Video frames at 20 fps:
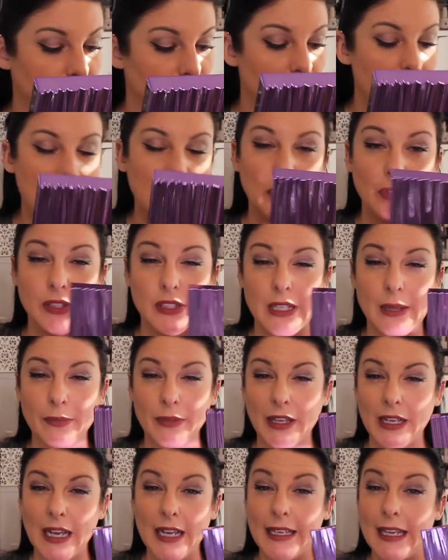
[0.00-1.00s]
Metal
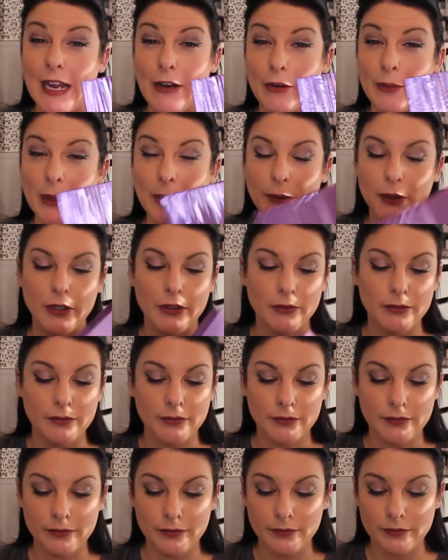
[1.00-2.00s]
something, I can't remember.
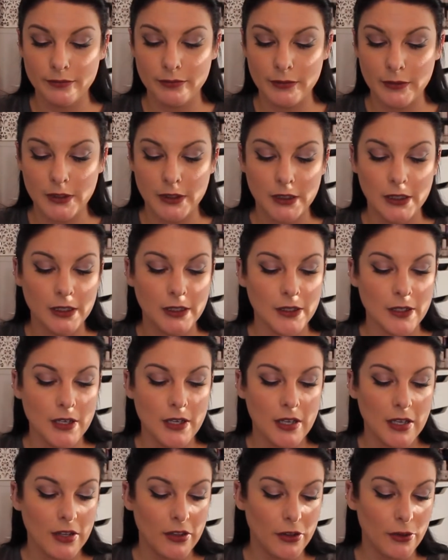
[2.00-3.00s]

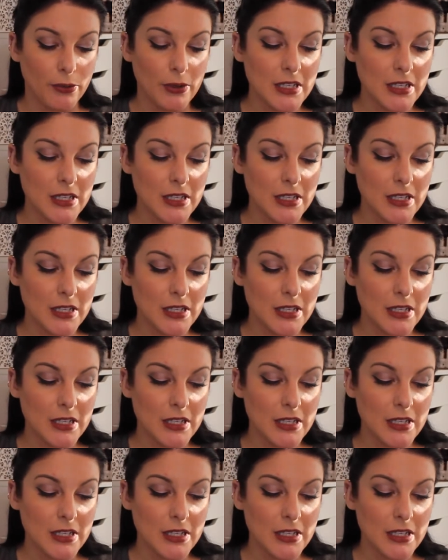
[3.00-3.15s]
The